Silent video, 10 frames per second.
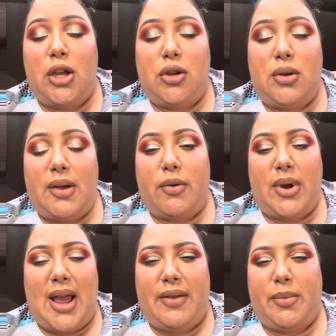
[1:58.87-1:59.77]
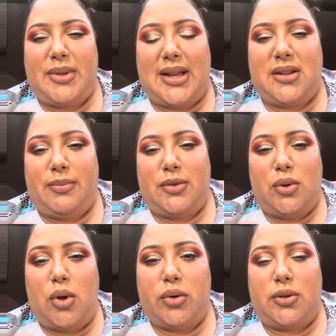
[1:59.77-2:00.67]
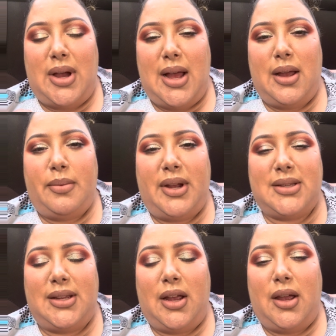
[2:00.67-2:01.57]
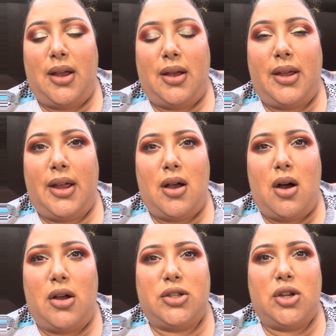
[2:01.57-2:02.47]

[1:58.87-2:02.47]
You never want to have your potassium too low or too high, because it can cause